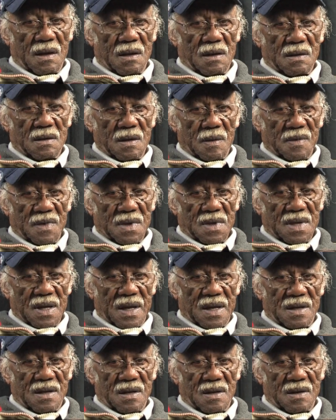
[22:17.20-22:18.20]
some of the
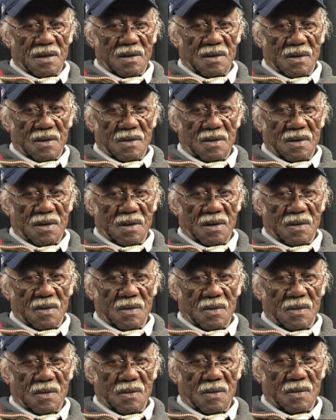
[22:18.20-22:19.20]
things they did,
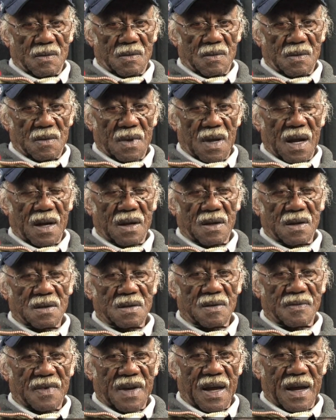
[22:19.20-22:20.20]
how they
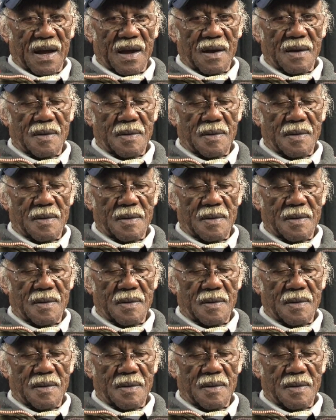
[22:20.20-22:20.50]
survived.